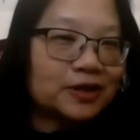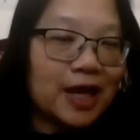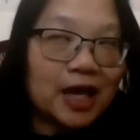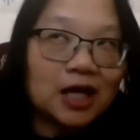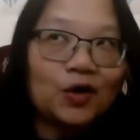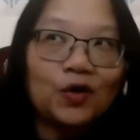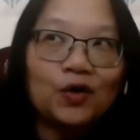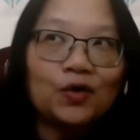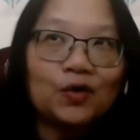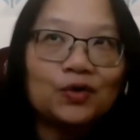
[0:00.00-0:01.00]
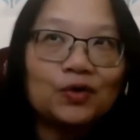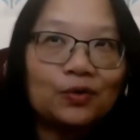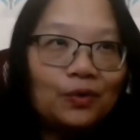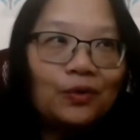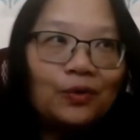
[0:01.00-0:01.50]

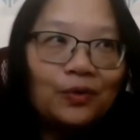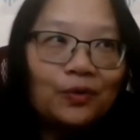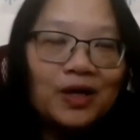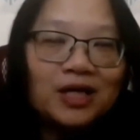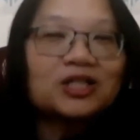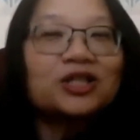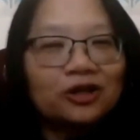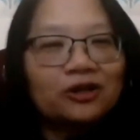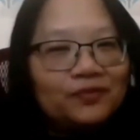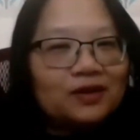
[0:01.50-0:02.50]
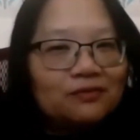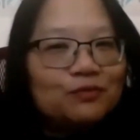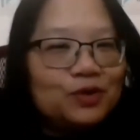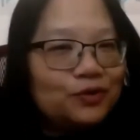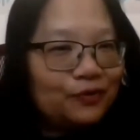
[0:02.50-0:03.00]
we need to
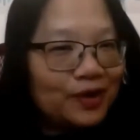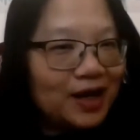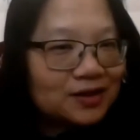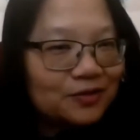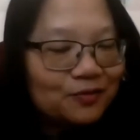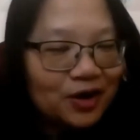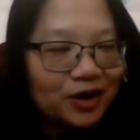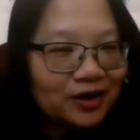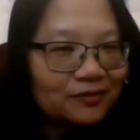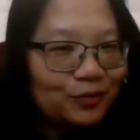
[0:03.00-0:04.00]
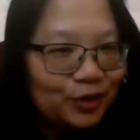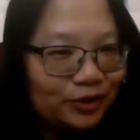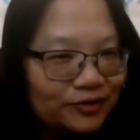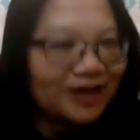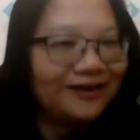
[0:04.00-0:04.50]
move as the market
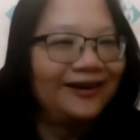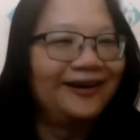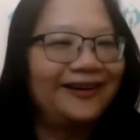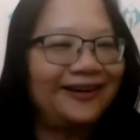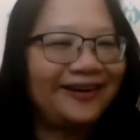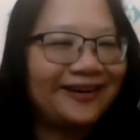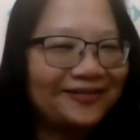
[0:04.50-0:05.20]
moves. Right?